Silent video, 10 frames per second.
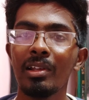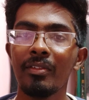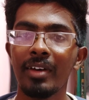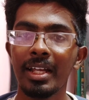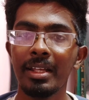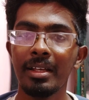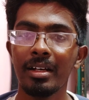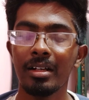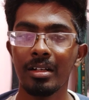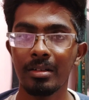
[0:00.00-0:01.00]
the
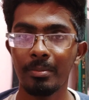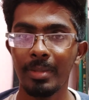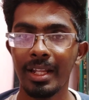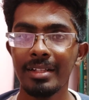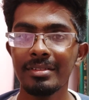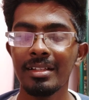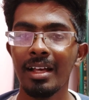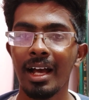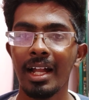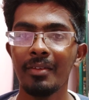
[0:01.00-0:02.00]
5 planes,
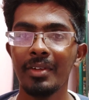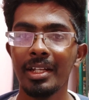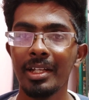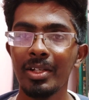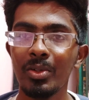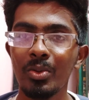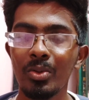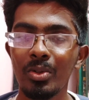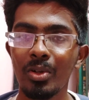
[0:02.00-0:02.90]
and we need to